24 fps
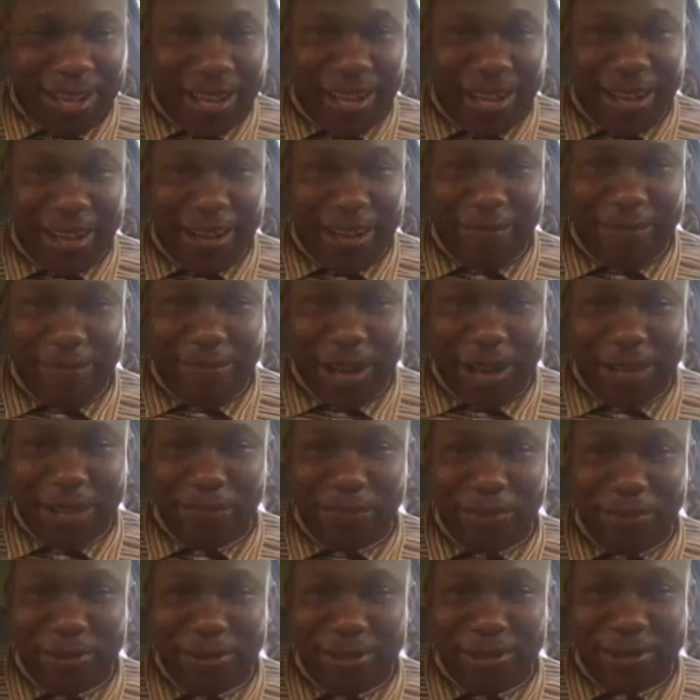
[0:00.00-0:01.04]
Uh, my
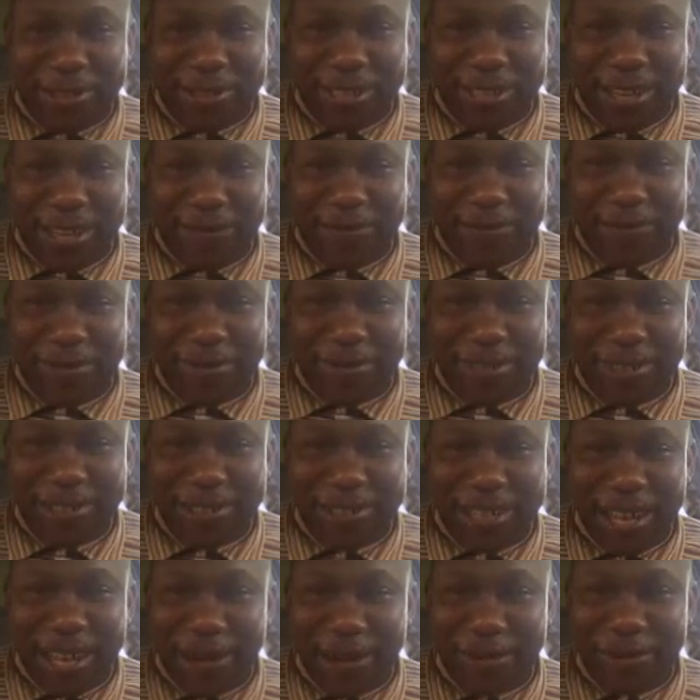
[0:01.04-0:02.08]
bonus seven
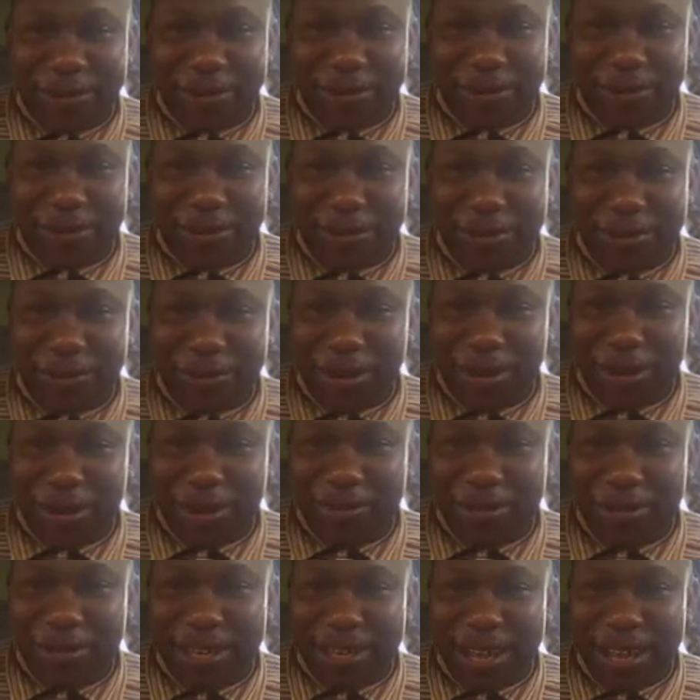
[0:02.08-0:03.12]
is how to use
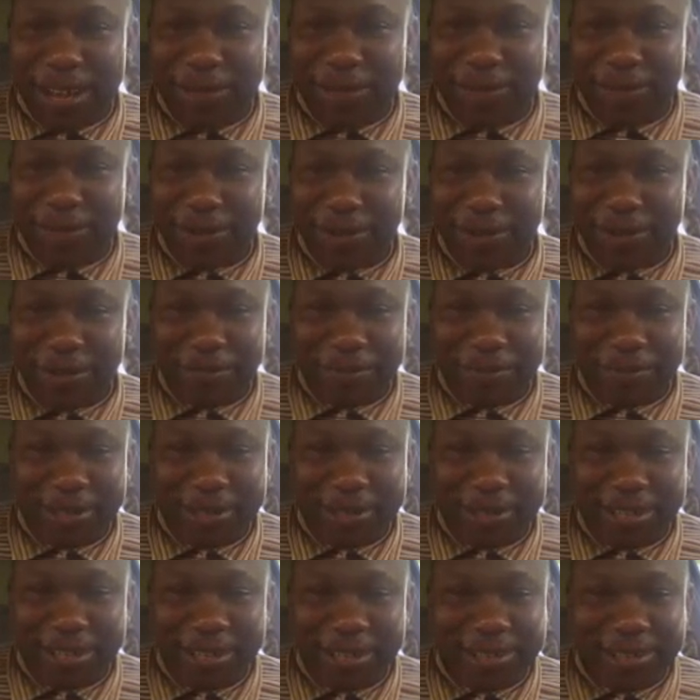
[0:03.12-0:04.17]
webinar for your
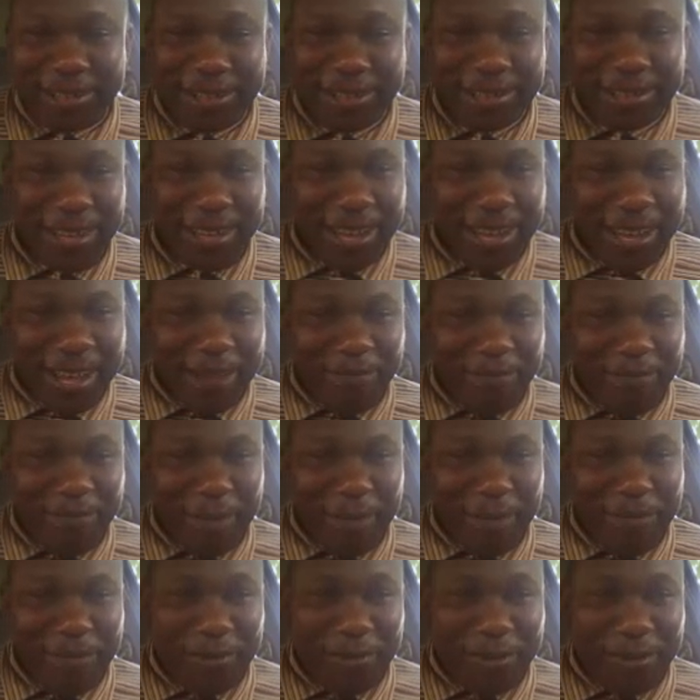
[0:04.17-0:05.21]
business.
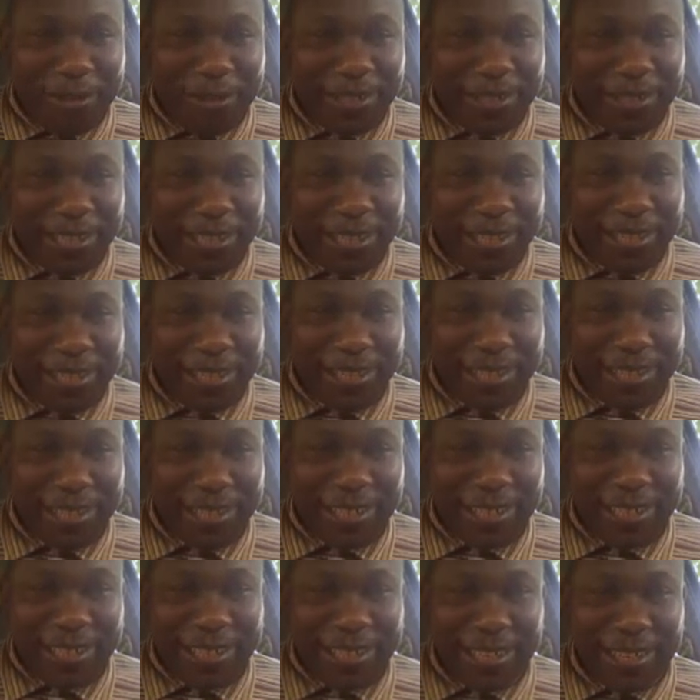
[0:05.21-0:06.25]
My bonus eight is
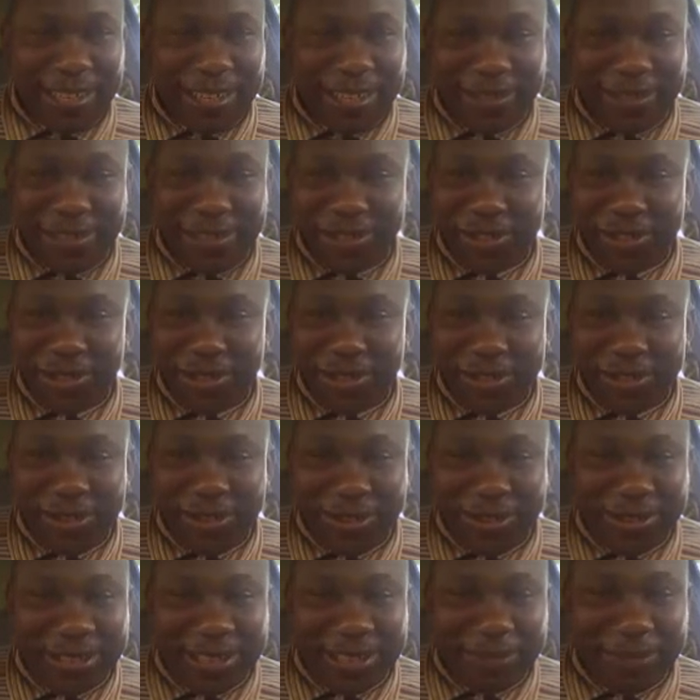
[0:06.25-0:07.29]
lead generation
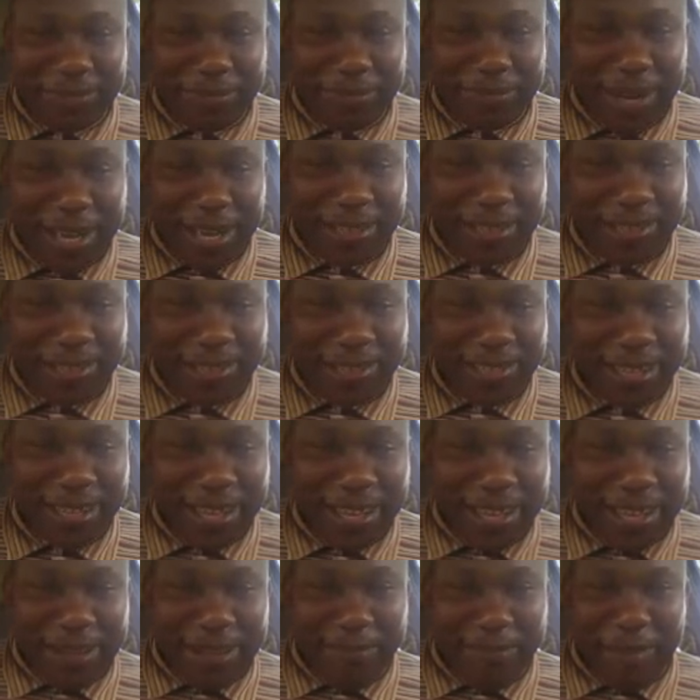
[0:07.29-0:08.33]
on demand.
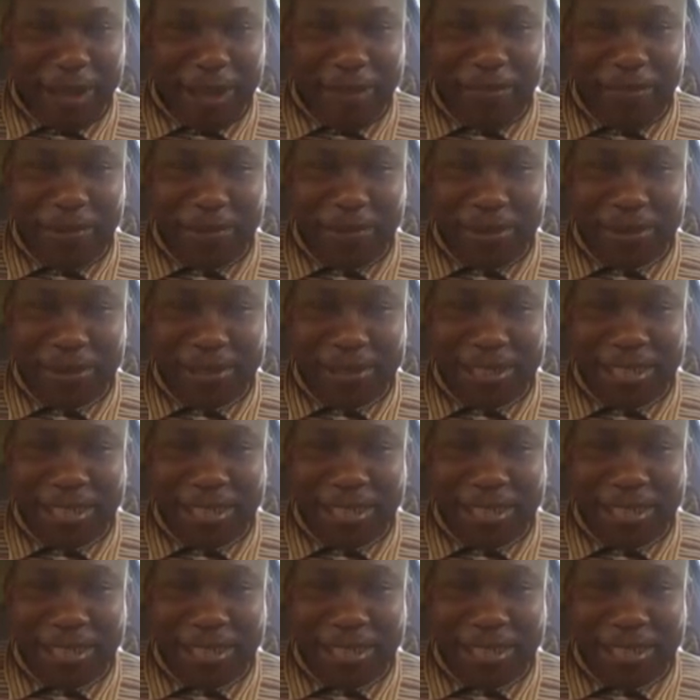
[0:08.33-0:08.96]
My bonus